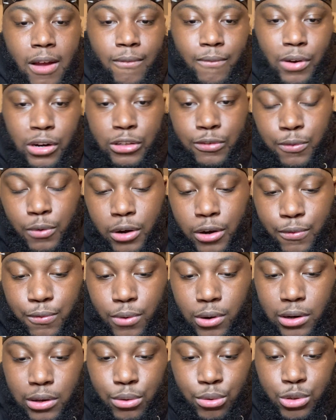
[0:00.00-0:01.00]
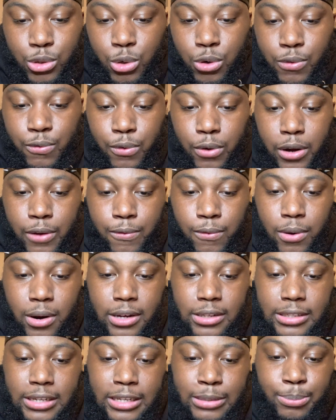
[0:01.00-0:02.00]
Verse 44, Luke 2 and 44,
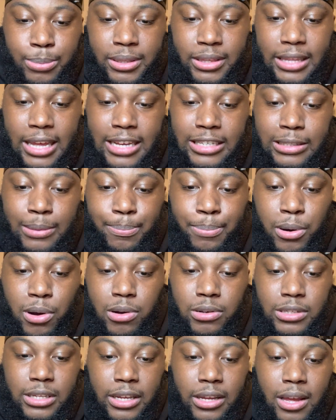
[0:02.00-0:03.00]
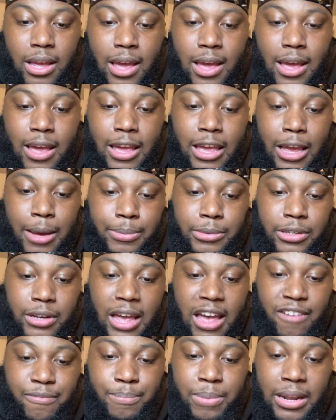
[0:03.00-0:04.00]
it says, But they supposing him to
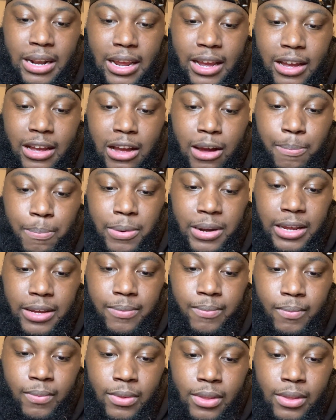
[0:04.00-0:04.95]
have been in company